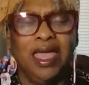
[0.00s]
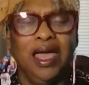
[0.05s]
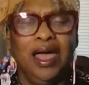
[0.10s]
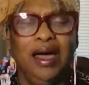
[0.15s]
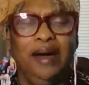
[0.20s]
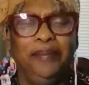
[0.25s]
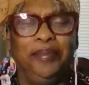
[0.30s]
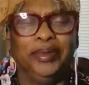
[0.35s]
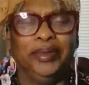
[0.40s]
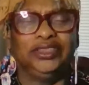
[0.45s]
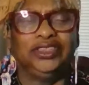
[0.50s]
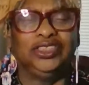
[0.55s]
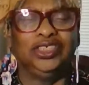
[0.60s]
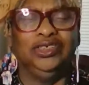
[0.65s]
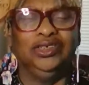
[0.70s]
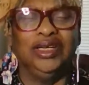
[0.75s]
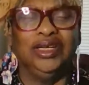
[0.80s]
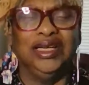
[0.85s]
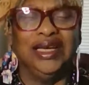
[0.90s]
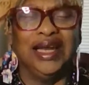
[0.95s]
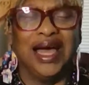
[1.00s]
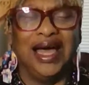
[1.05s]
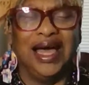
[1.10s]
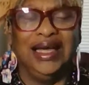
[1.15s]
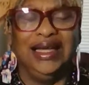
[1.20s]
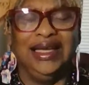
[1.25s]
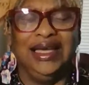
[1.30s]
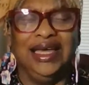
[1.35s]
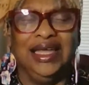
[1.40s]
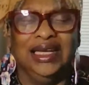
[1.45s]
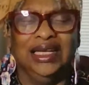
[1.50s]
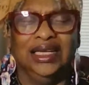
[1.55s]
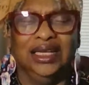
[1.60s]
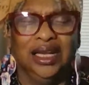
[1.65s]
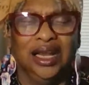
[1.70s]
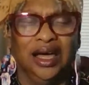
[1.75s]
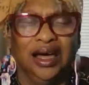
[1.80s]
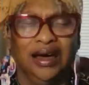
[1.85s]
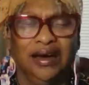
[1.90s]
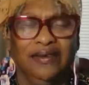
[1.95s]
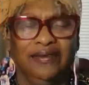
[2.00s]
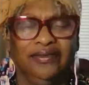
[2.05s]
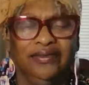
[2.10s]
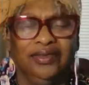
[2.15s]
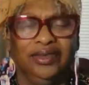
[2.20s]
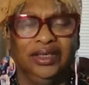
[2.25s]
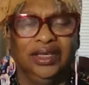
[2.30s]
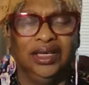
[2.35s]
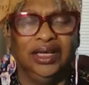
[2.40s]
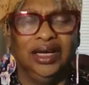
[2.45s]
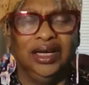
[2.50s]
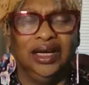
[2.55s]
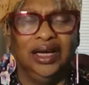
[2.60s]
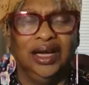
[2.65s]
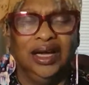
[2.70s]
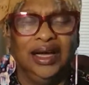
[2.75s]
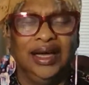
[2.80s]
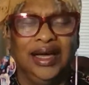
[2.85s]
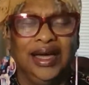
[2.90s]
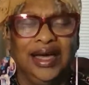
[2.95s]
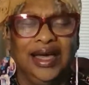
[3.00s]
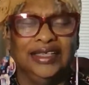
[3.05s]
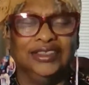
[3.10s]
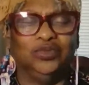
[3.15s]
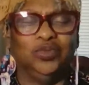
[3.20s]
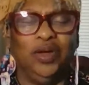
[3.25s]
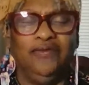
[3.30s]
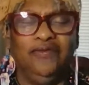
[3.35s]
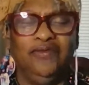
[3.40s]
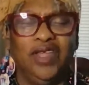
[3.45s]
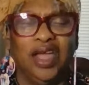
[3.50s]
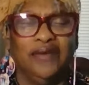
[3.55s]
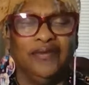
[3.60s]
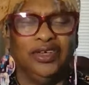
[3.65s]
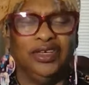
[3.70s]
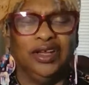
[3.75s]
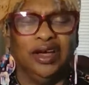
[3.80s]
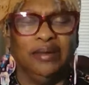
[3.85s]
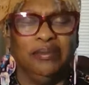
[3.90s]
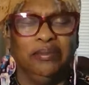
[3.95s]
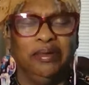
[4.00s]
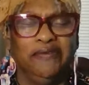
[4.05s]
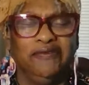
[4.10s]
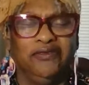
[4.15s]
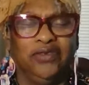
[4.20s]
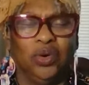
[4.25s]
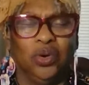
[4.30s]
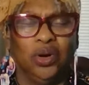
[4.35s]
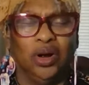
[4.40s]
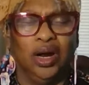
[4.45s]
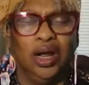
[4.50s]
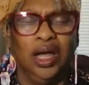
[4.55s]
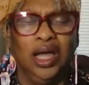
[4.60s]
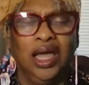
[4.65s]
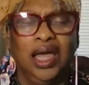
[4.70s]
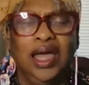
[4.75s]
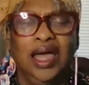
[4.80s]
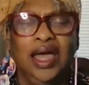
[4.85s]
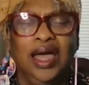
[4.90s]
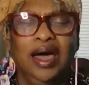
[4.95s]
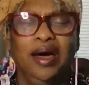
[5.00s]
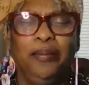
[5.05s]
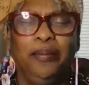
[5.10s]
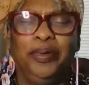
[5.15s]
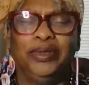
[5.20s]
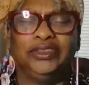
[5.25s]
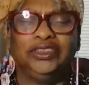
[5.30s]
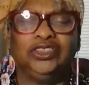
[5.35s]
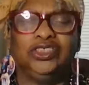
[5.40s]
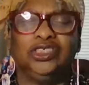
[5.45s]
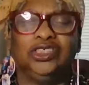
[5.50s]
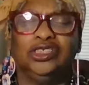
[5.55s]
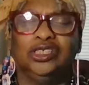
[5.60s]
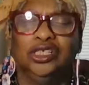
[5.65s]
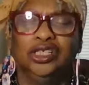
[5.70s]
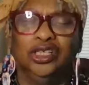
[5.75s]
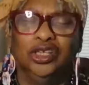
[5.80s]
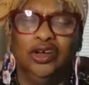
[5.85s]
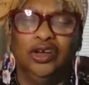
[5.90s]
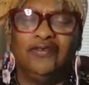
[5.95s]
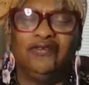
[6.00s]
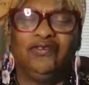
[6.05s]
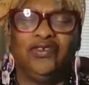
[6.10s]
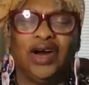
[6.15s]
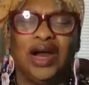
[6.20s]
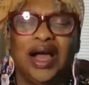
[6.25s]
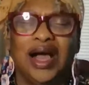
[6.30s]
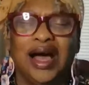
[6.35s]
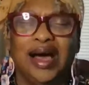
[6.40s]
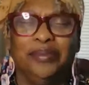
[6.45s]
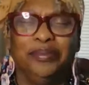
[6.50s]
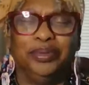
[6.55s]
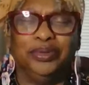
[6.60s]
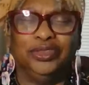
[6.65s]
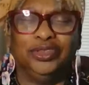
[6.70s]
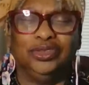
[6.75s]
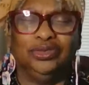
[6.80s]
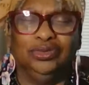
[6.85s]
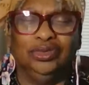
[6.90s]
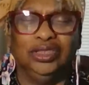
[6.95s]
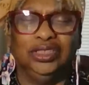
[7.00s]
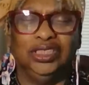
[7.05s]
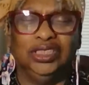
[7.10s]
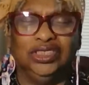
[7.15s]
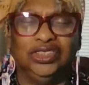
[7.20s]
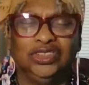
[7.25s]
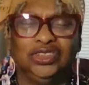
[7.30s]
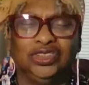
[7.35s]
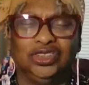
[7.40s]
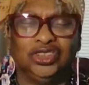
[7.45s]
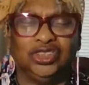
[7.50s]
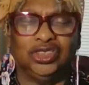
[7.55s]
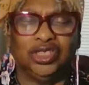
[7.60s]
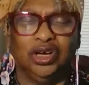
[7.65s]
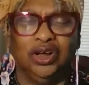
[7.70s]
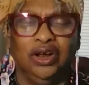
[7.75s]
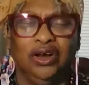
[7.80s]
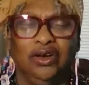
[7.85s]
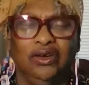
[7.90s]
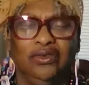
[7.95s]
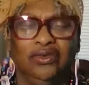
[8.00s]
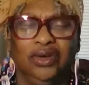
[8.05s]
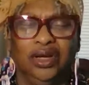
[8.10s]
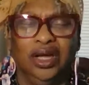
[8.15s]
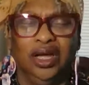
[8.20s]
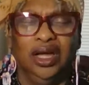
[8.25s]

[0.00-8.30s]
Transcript: Help us to unite in love as we've never done before. Help us to look for opportunities to serve